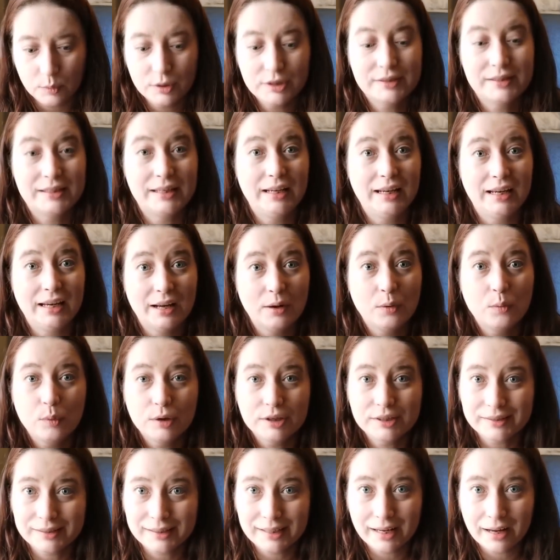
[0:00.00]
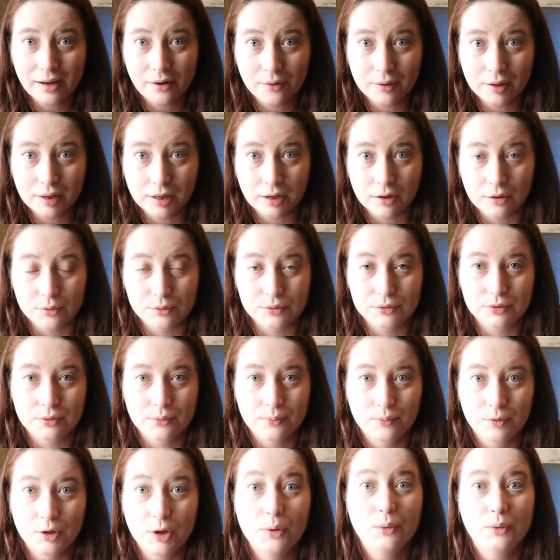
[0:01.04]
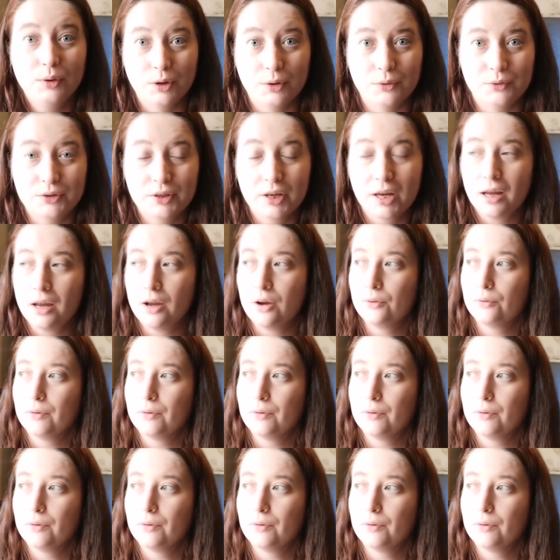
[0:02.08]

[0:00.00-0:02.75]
We'll see how it goes. Who knows?